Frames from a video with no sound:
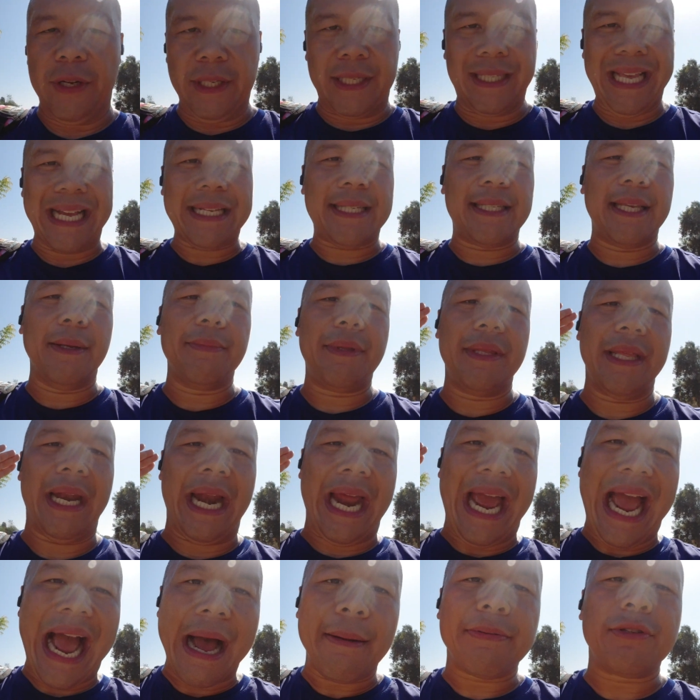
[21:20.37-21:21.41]
That's something that I
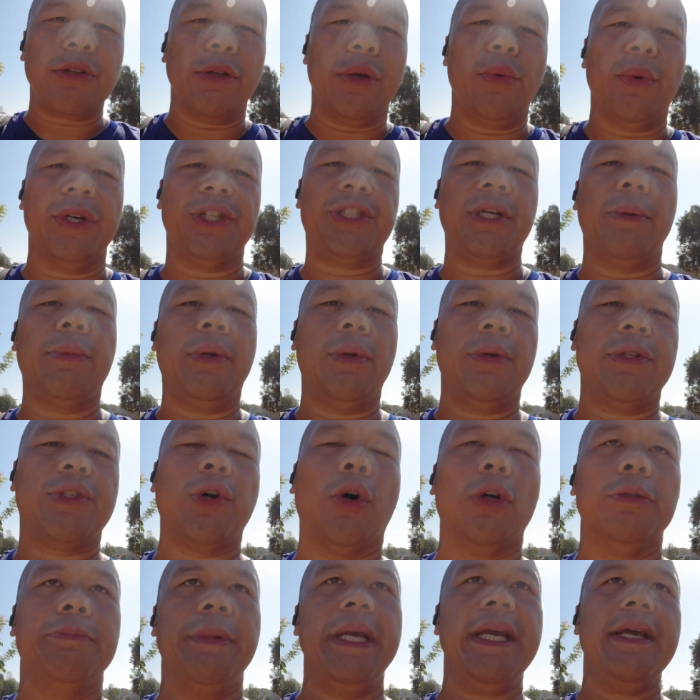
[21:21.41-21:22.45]
absolutely wish somebody would have
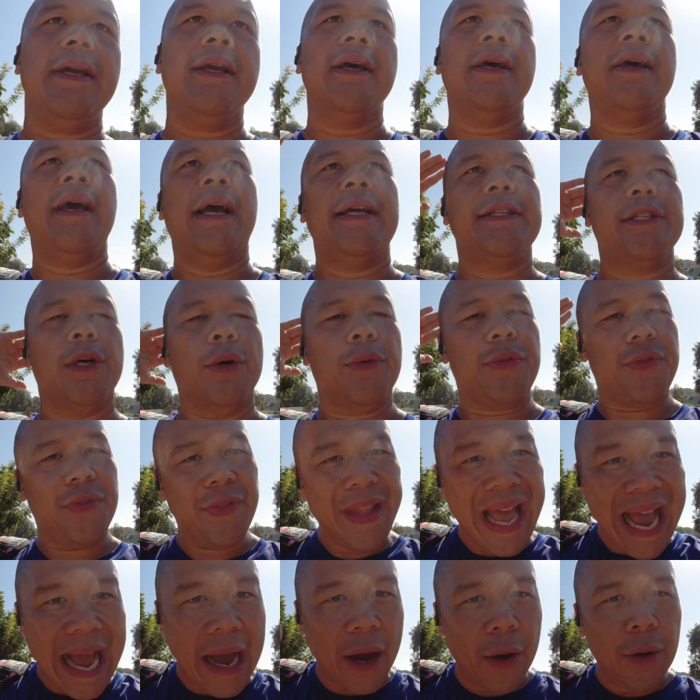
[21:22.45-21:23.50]
told me, and so
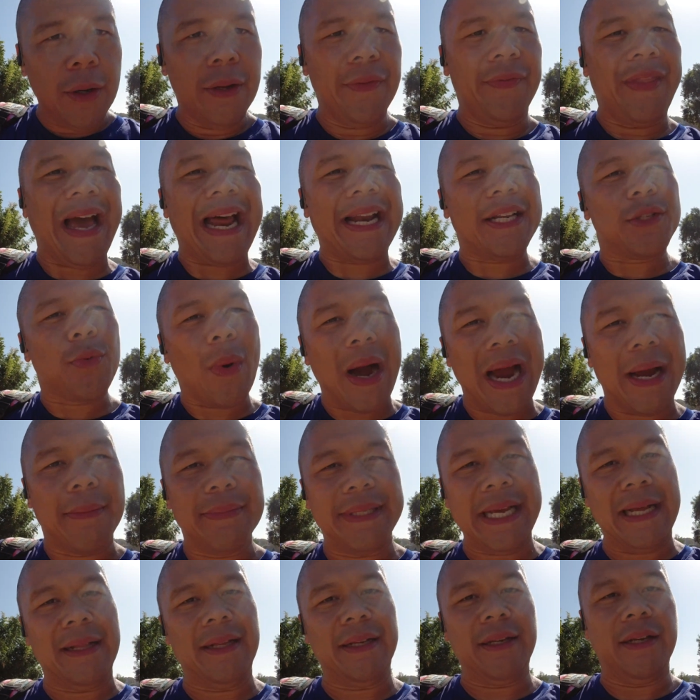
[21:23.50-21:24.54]
now that is why I'm
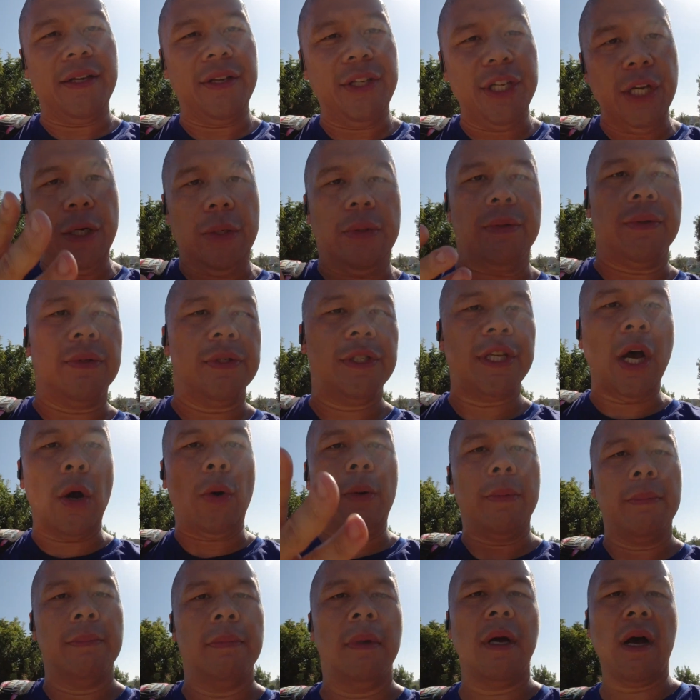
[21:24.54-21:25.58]
telling you. So,
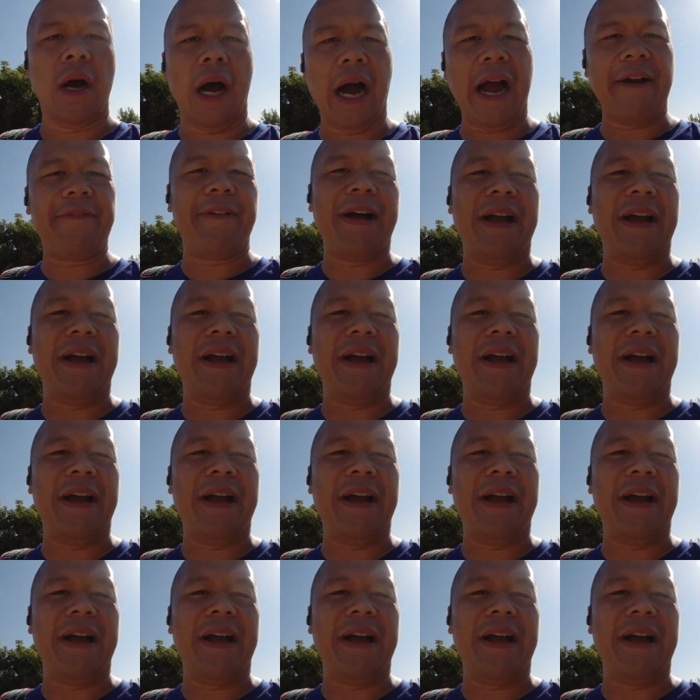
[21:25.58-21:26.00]
high five.